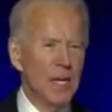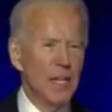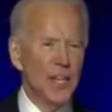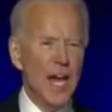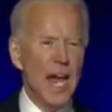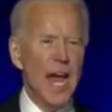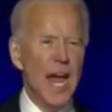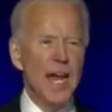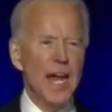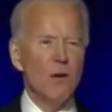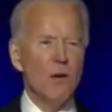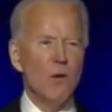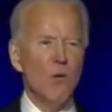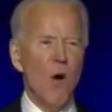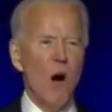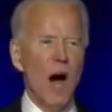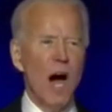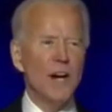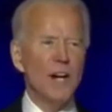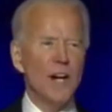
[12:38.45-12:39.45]
They
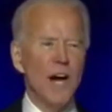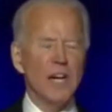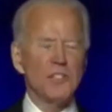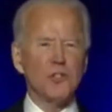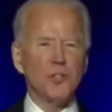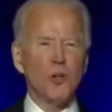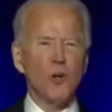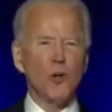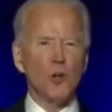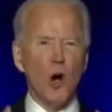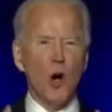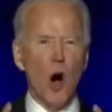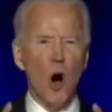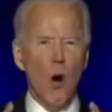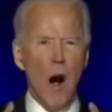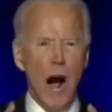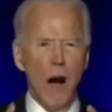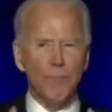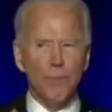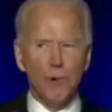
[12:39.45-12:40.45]
want us to
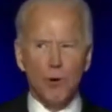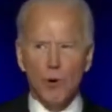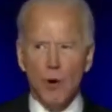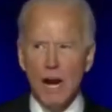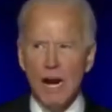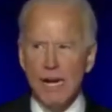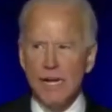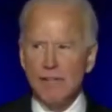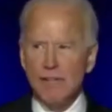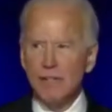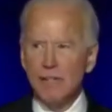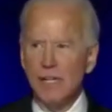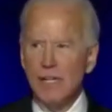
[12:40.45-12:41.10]
cooperate